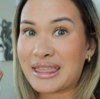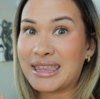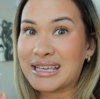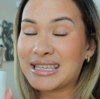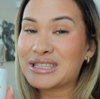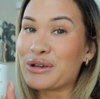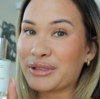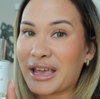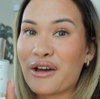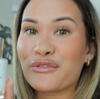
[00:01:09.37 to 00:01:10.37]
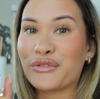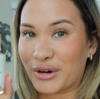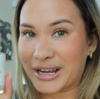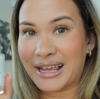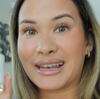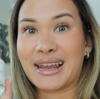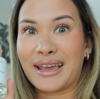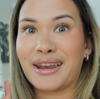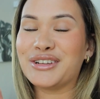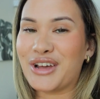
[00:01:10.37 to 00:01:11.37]
this is only
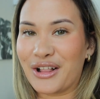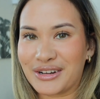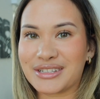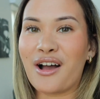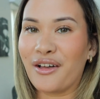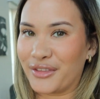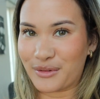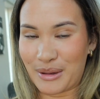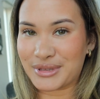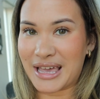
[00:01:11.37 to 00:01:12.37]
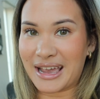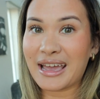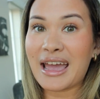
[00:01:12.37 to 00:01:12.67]
$49 on their website,